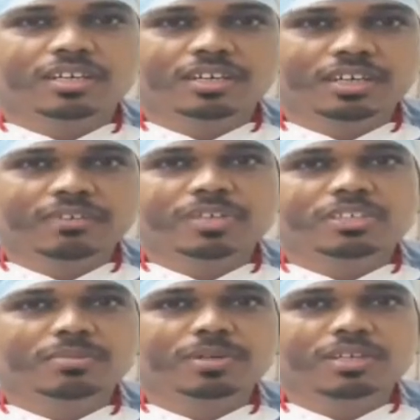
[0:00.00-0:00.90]

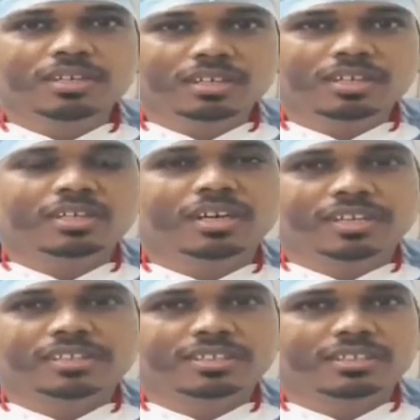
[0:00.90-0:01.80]
reversible in
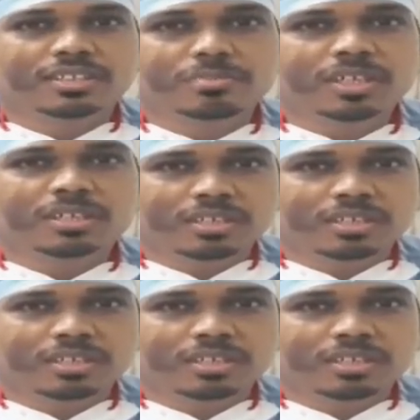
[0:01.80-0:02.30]
early stages, but